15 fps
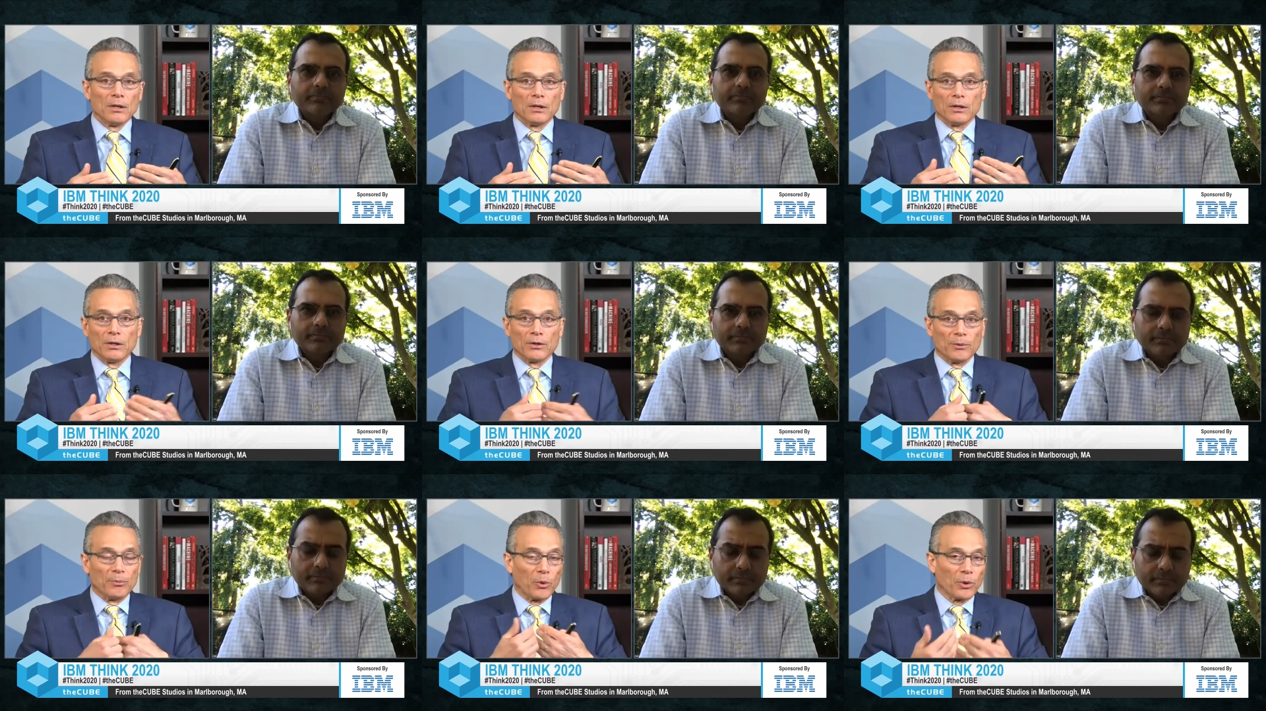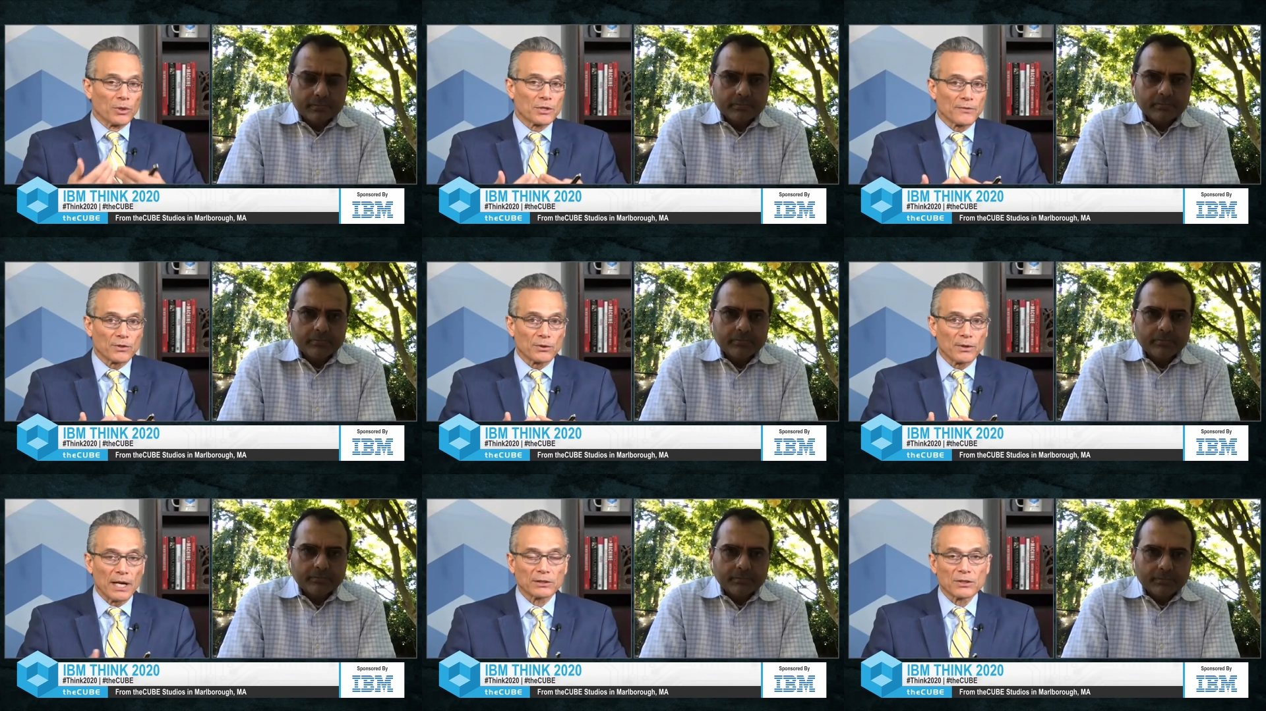Speaker 1: you know, the boards
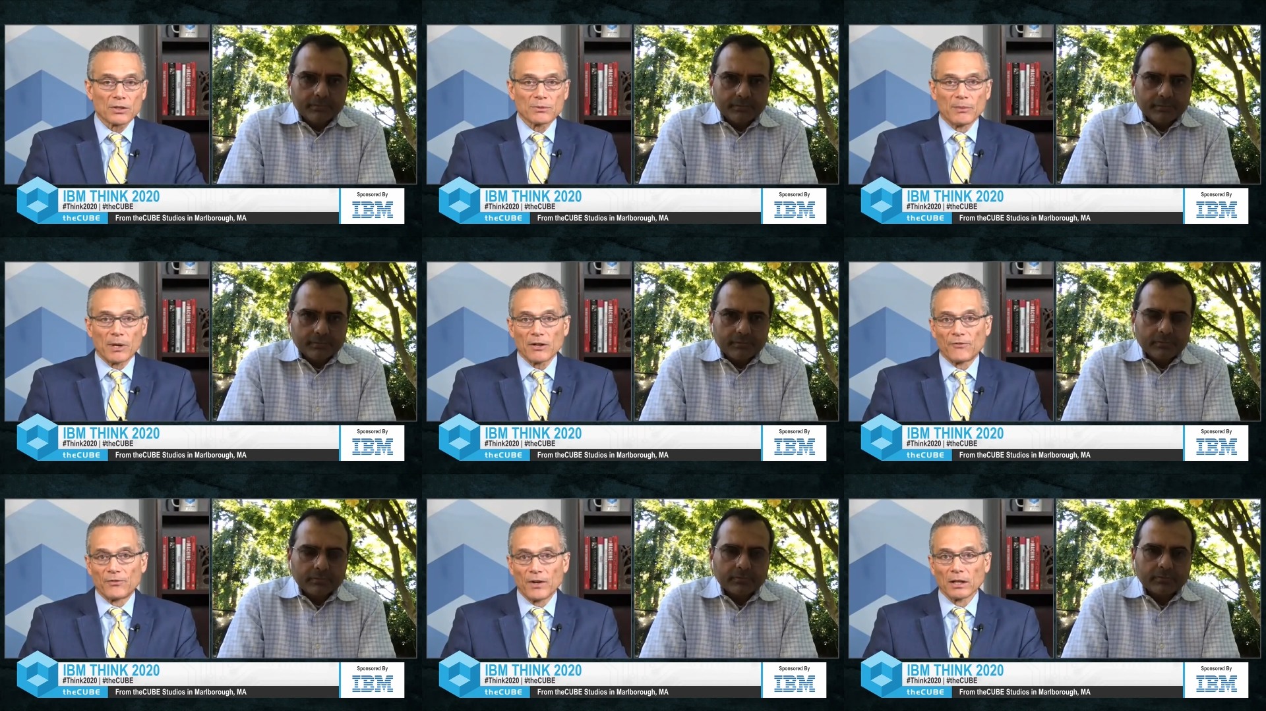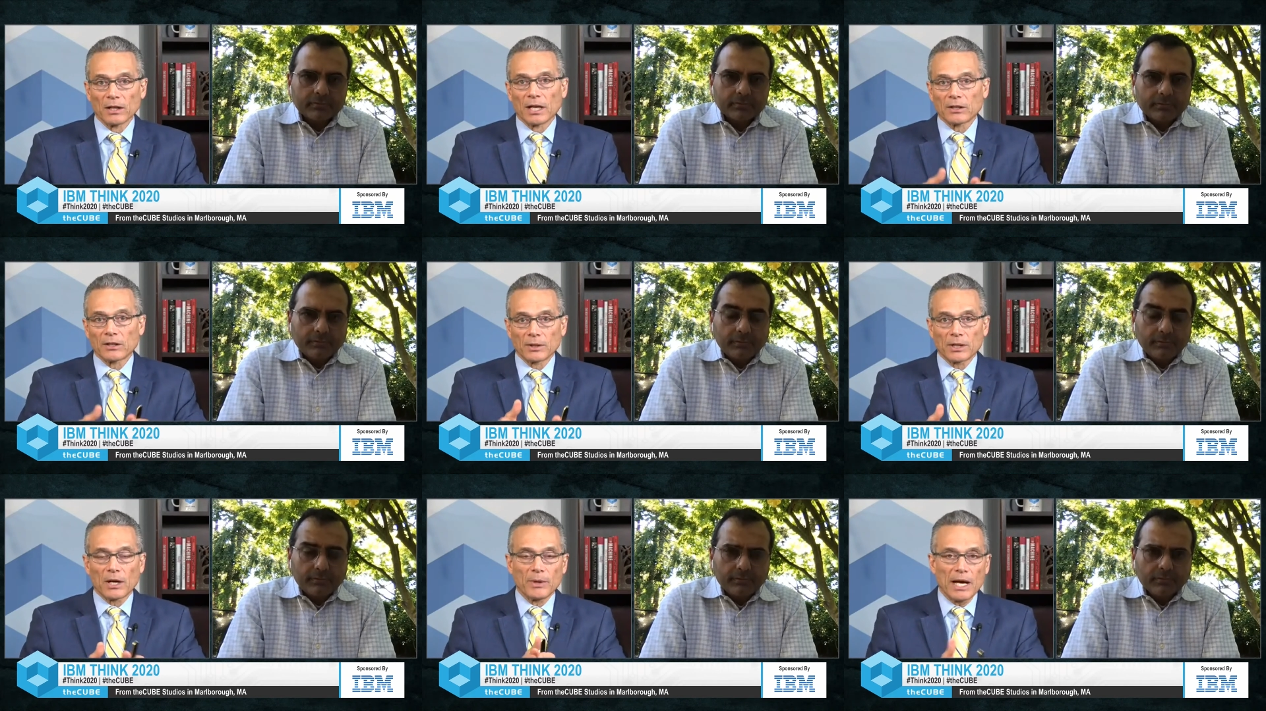of directors might have felt
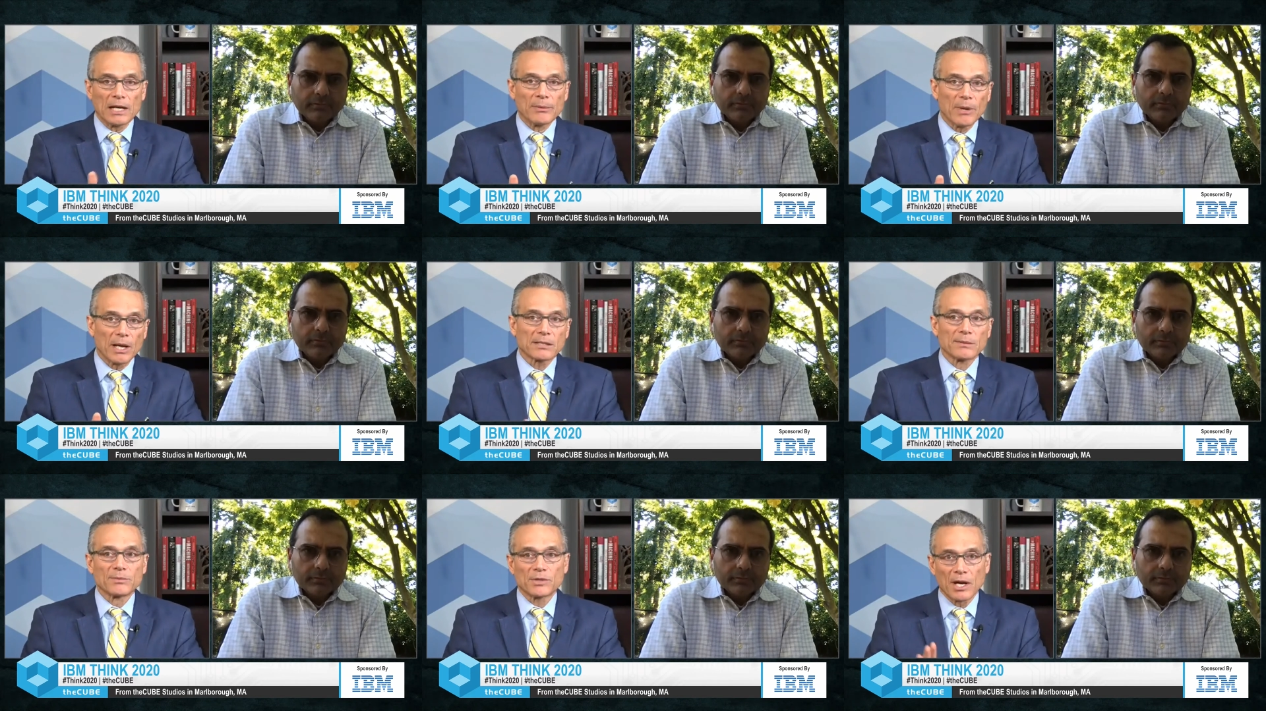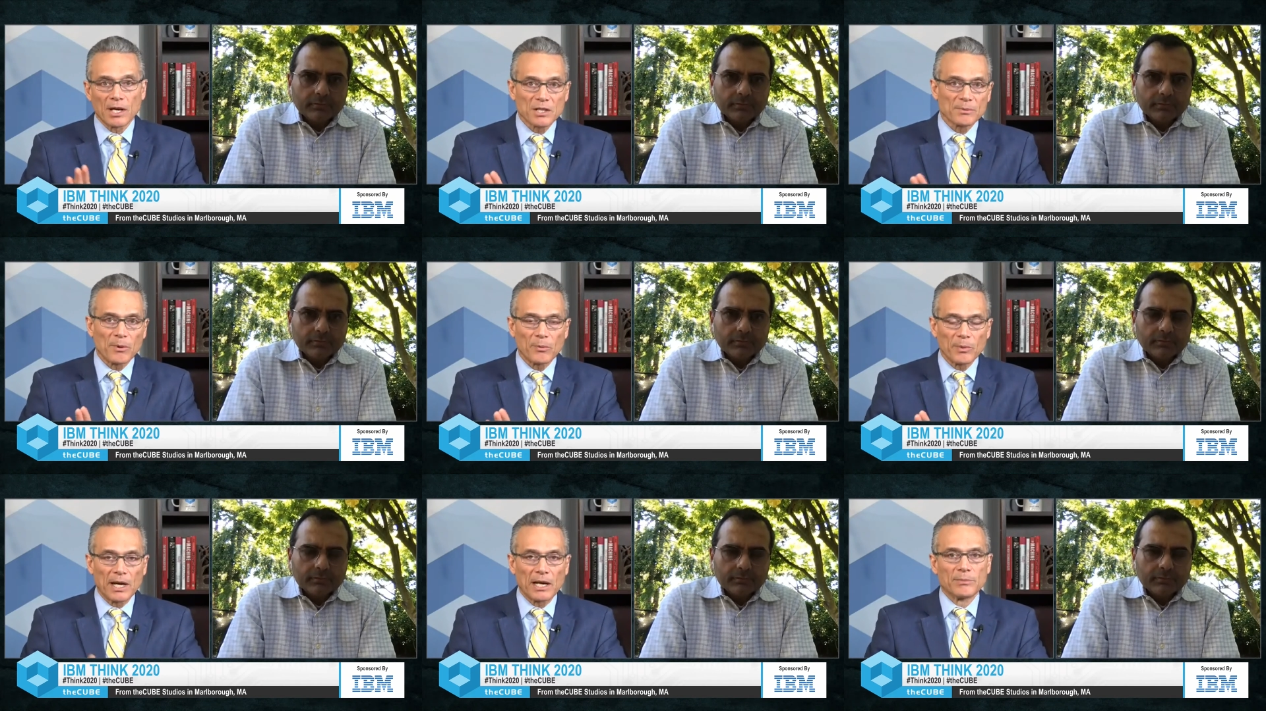like, okay, we had to make some changes,
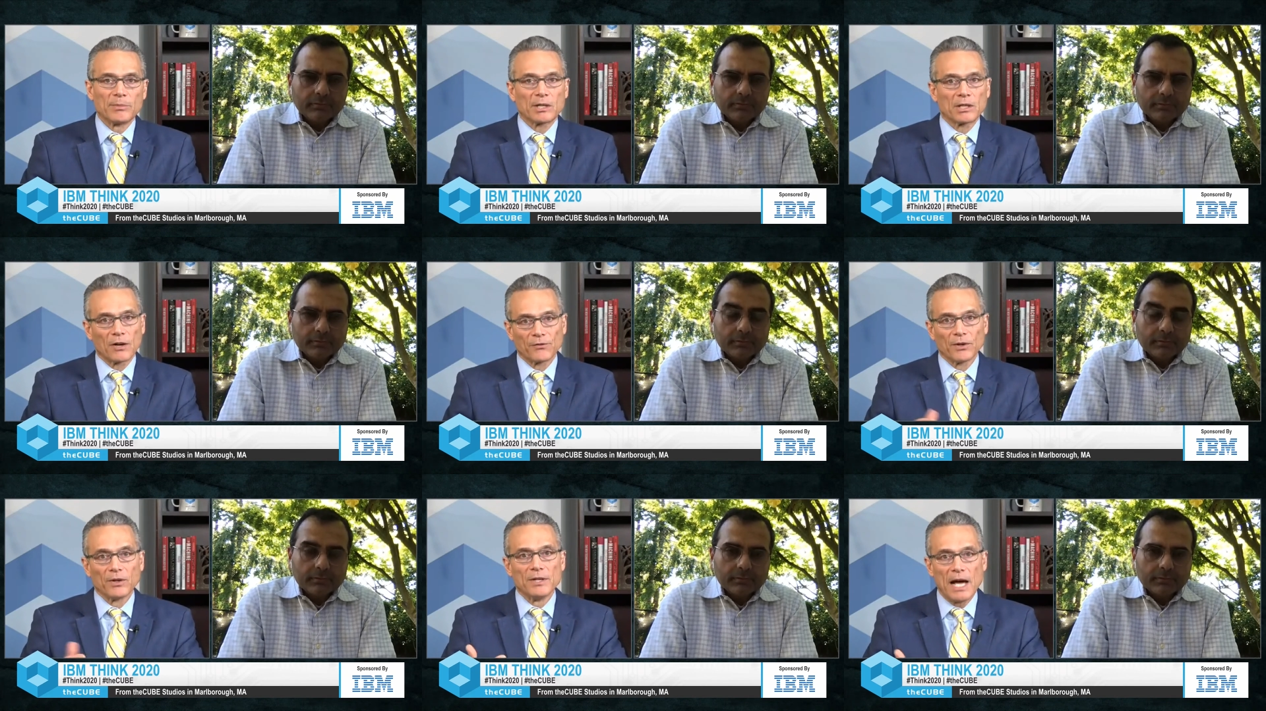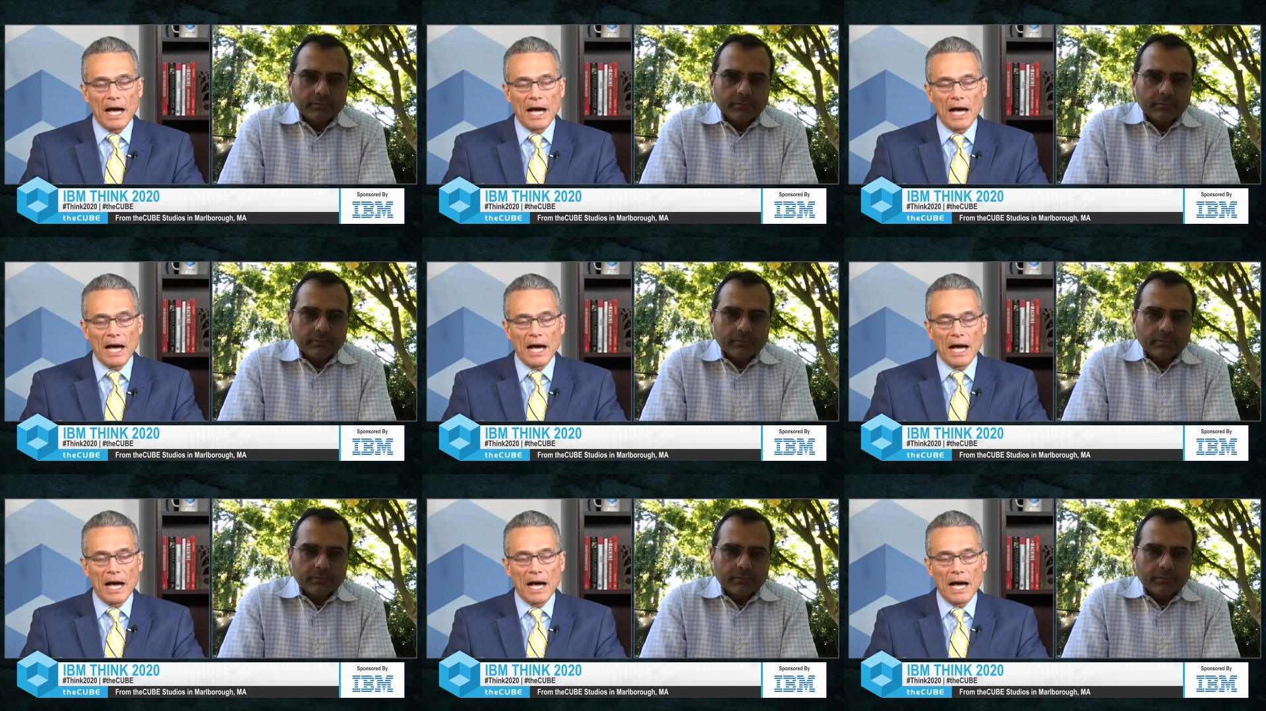but we got to be careful.